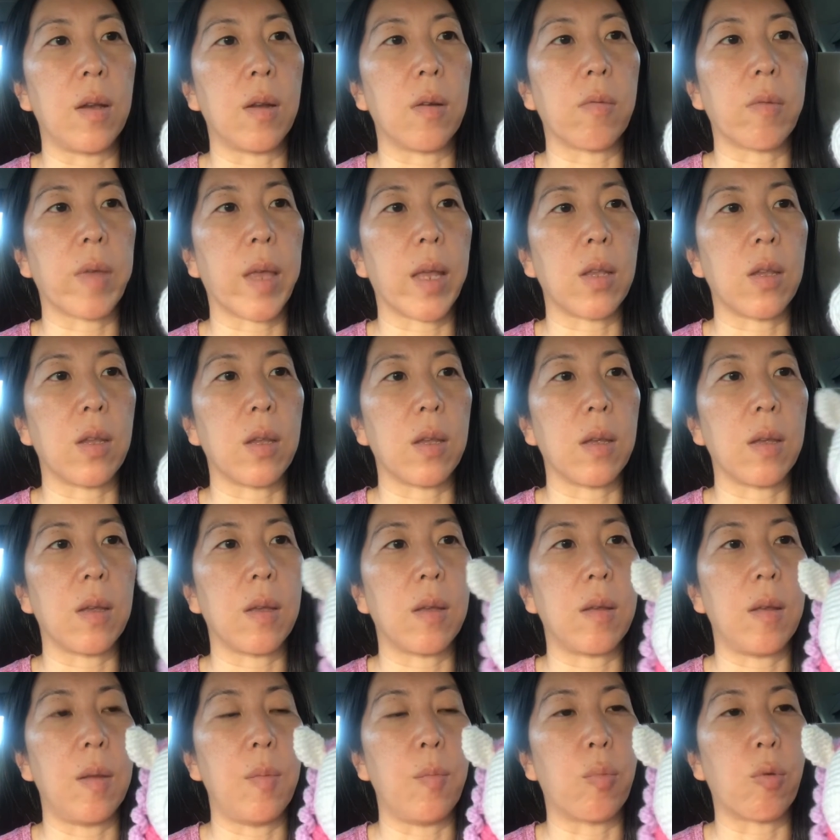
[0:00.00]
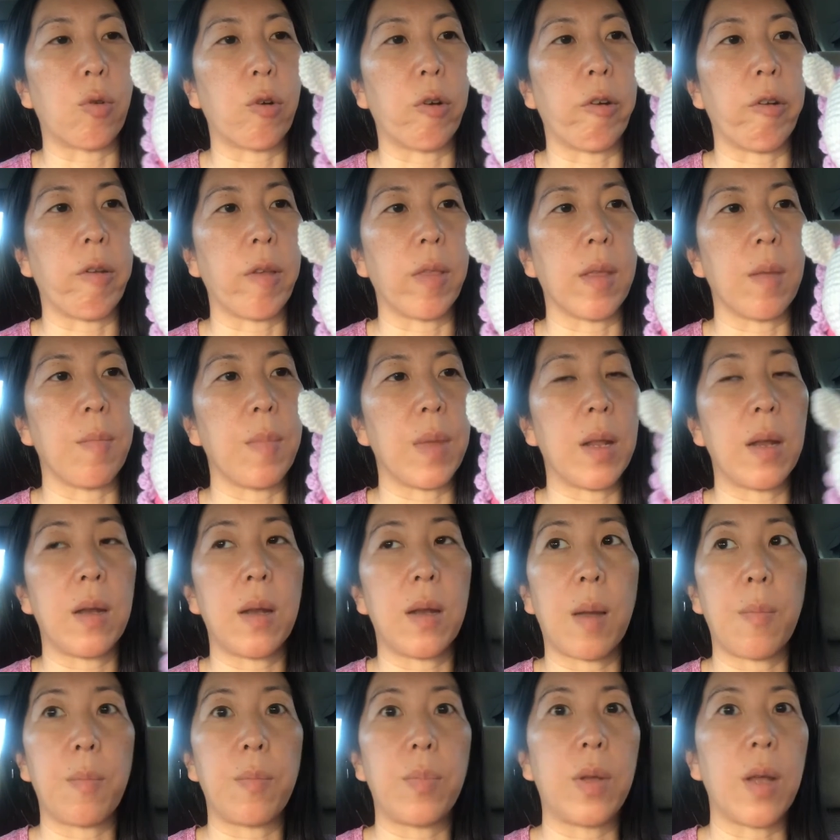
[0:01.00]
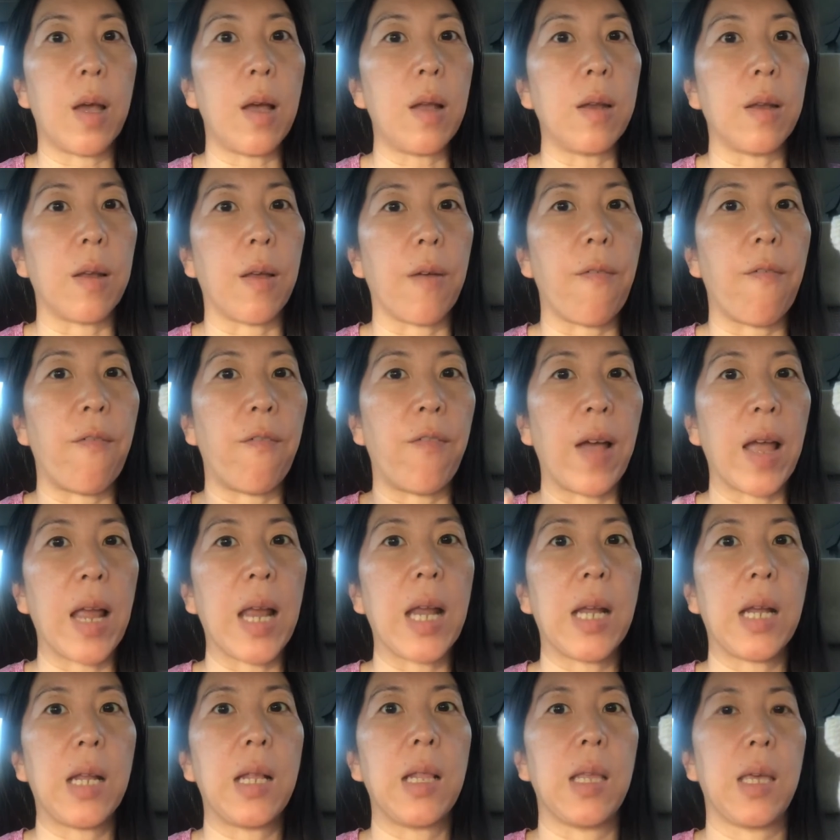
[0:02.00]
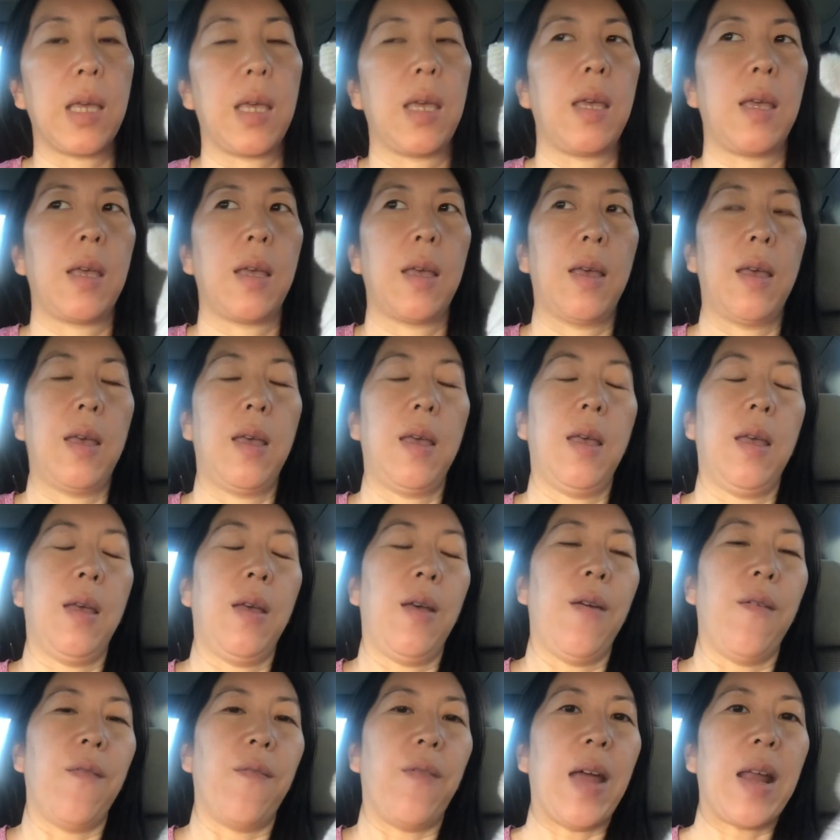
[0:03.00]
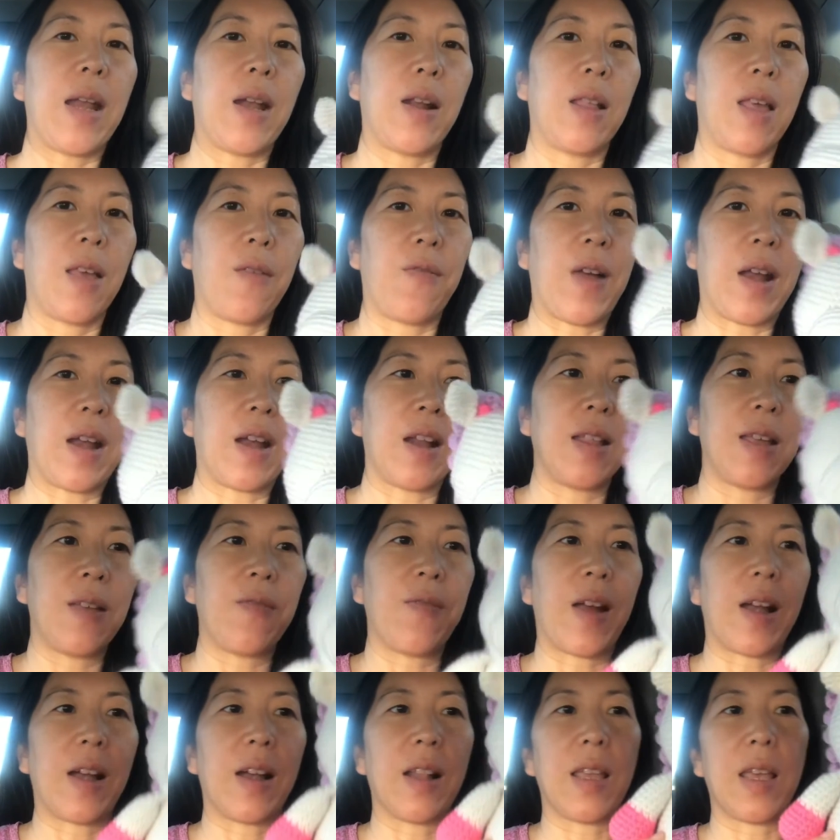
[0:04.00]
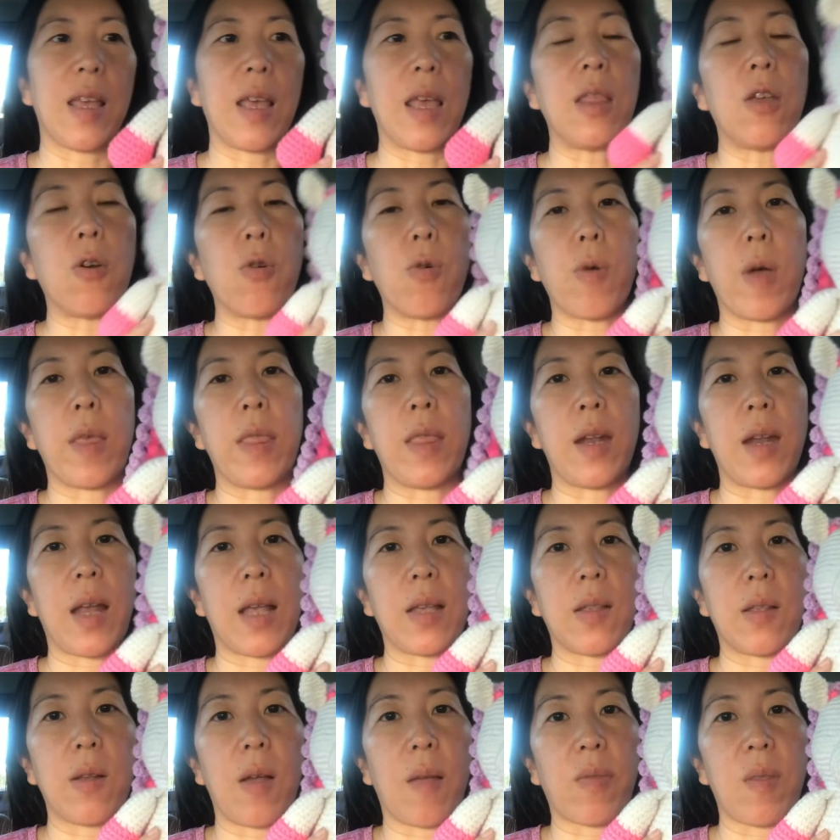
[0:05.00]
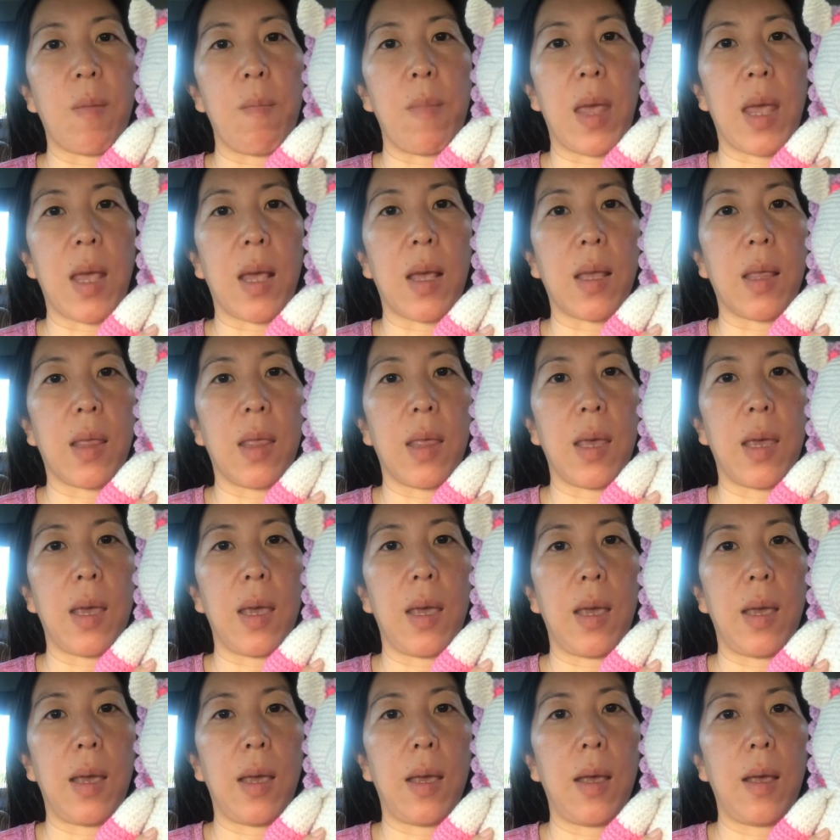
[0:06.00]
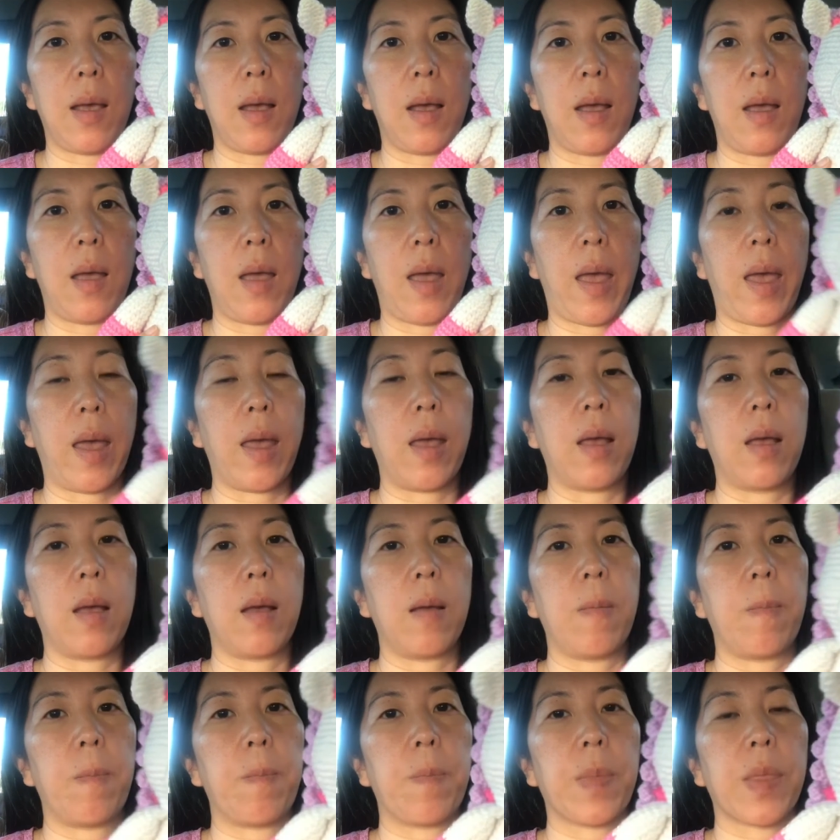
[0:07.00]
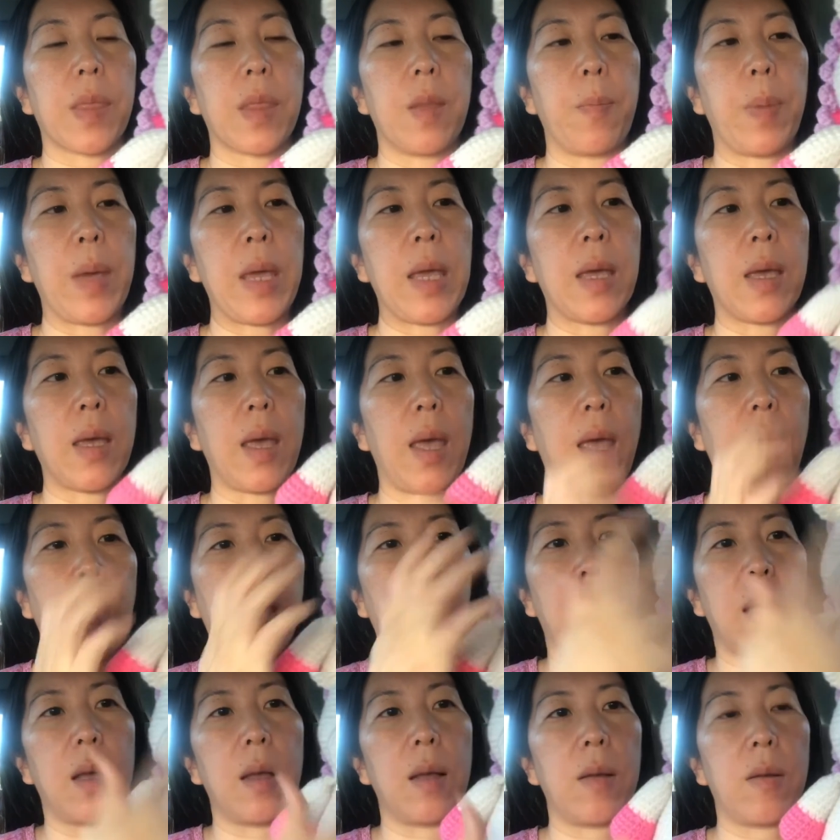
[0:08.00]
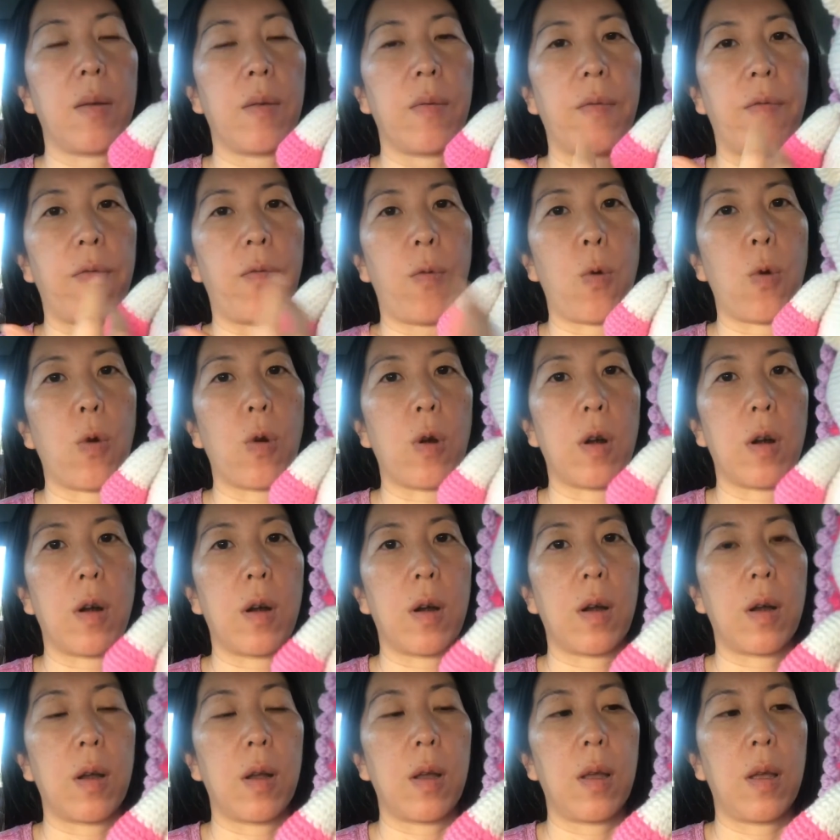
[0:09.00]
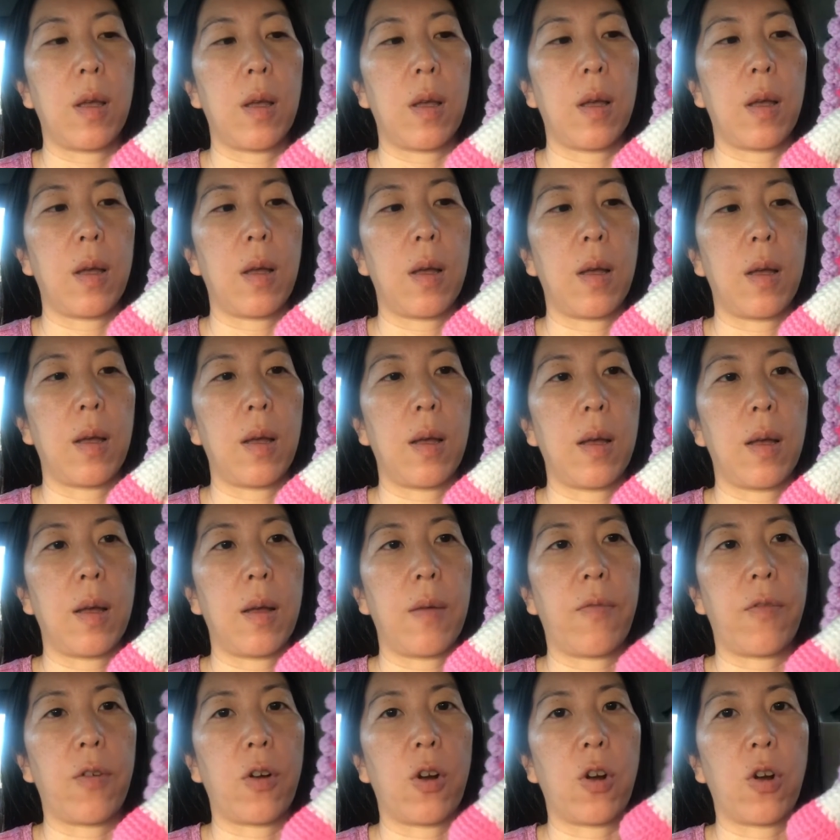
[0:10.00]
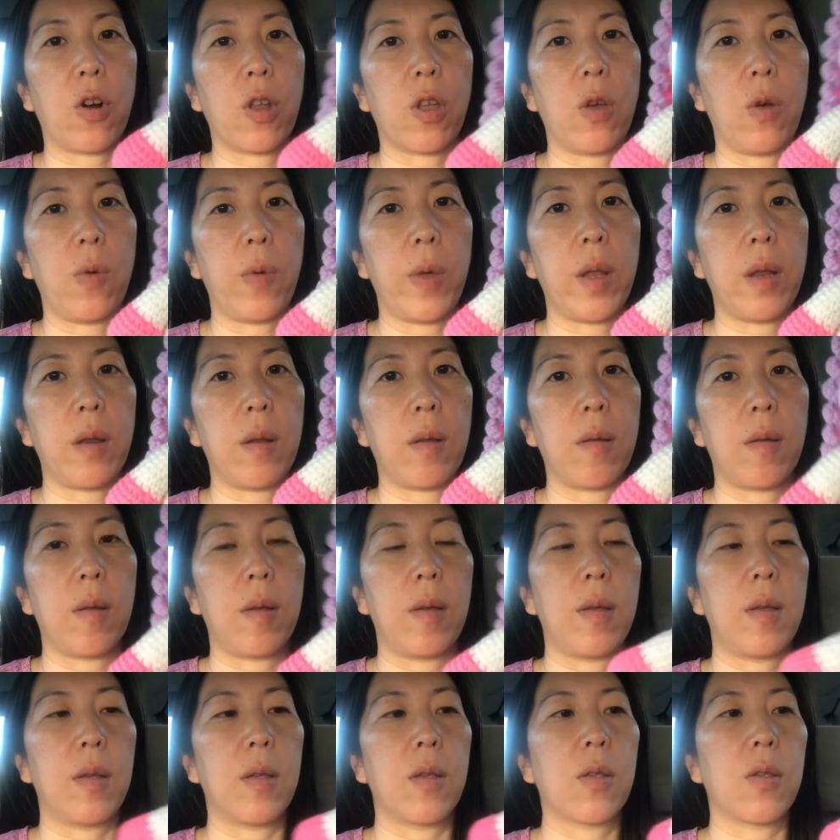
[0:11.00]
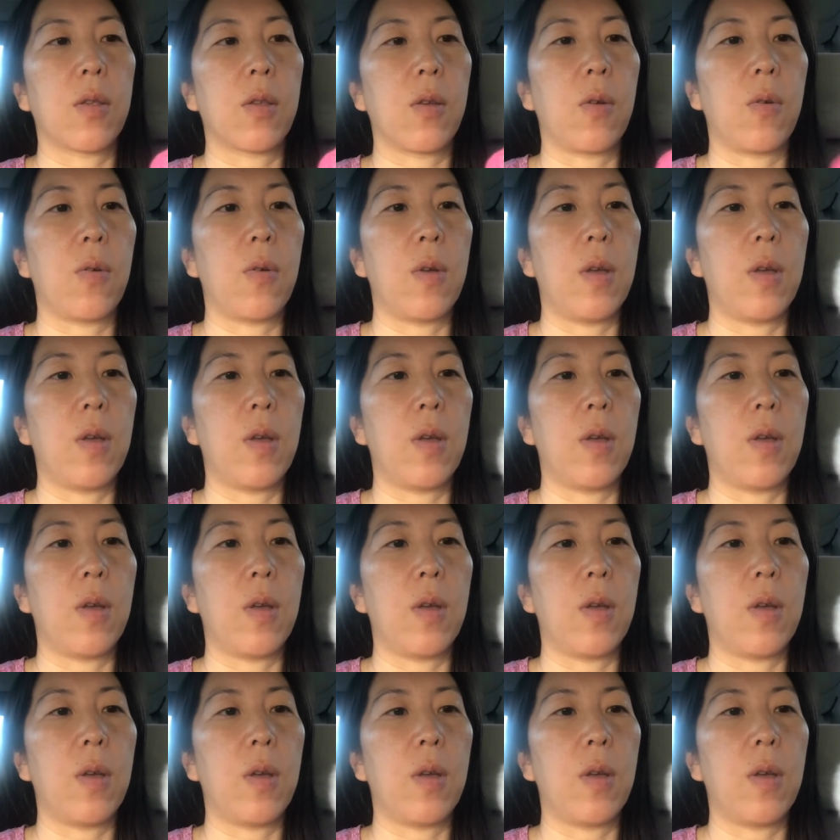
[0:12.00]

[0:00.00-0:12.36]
get to embroidering them, and I'm done. Finally. And then I still have to make the egg, the pink egg for her to go in. So